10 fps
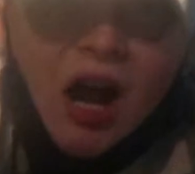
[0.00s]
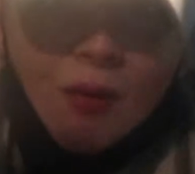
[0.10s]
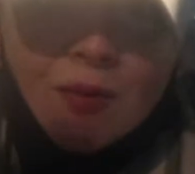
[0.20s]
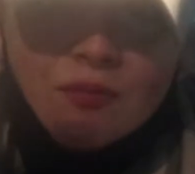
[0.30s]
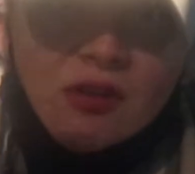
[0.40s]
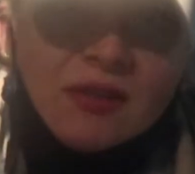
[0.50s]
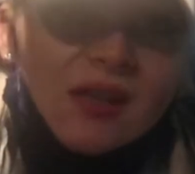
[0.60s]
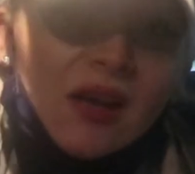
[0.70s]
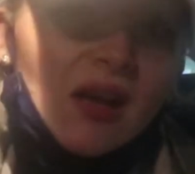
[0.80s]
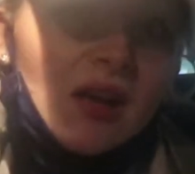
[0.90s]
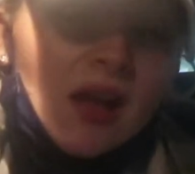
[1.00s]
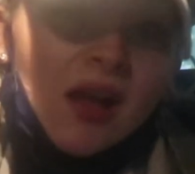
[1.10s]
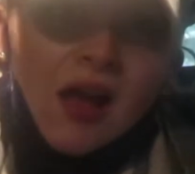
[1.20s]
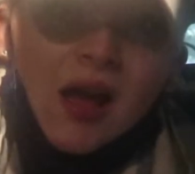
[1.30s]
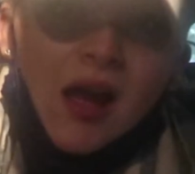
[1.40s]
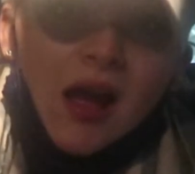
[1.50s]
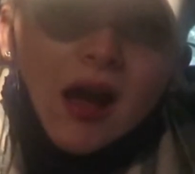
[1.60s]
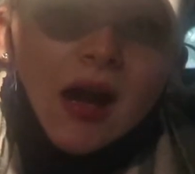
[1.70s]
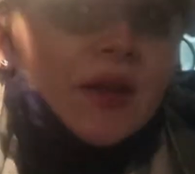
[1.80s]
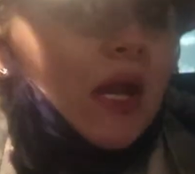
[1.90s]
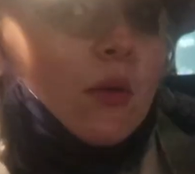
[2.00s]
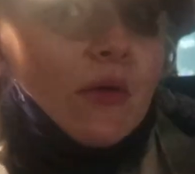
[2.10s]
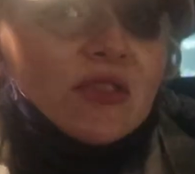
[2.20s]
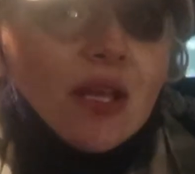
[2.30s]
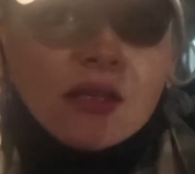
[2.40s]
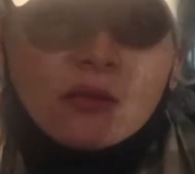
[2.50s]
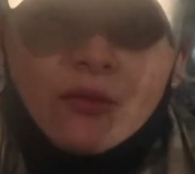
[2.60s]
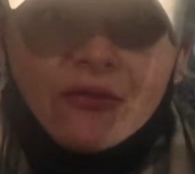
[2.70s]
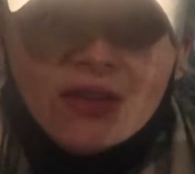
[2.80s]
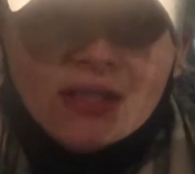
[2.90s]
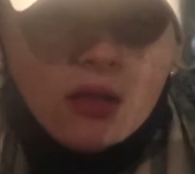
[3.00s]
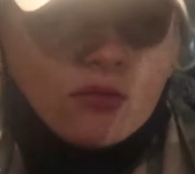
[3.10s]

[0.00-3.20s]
almond butter, and now I'm off to get some physio